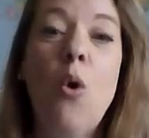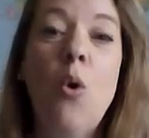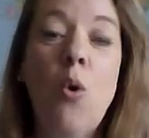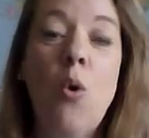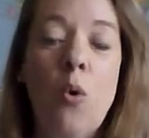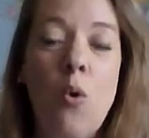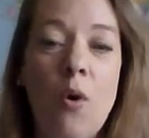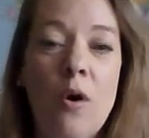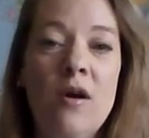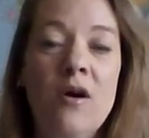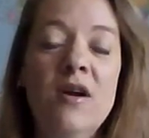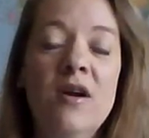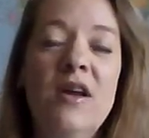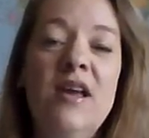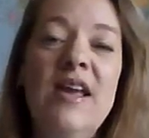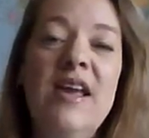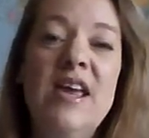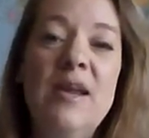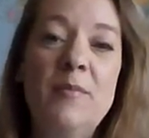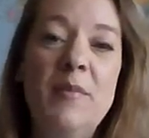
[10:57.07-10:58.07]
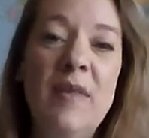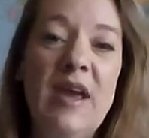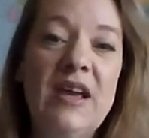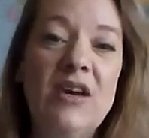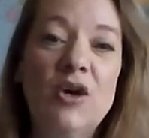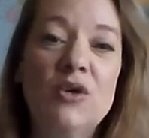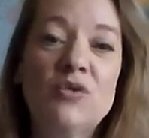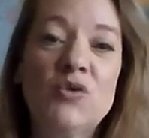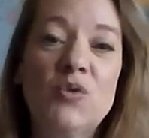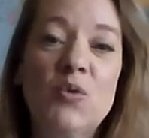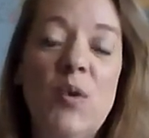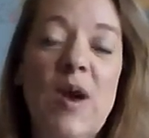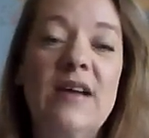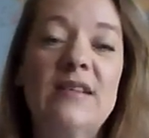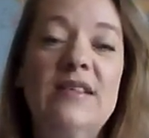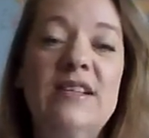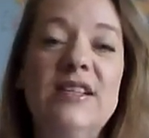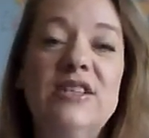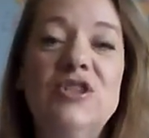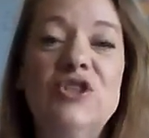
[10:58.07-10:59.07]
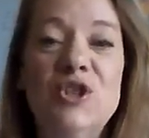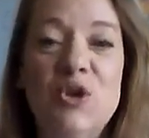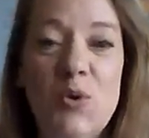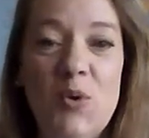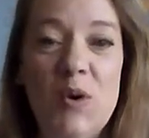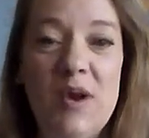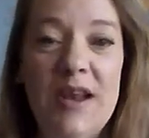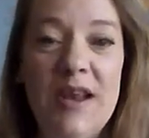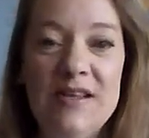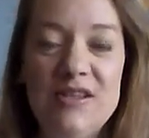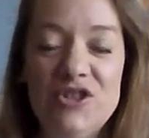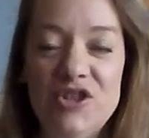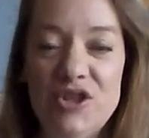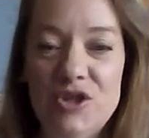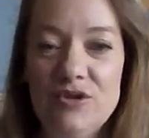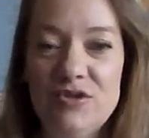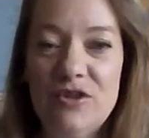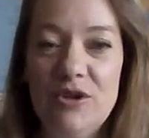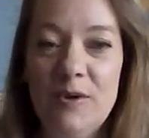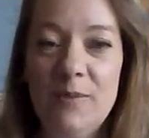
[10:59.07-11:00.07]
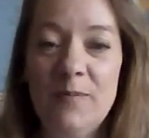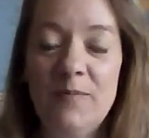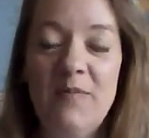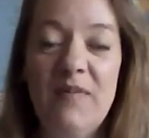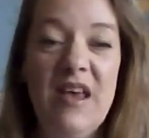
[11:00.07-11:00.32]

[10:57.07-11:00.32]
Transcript: or it may go directly to an end user.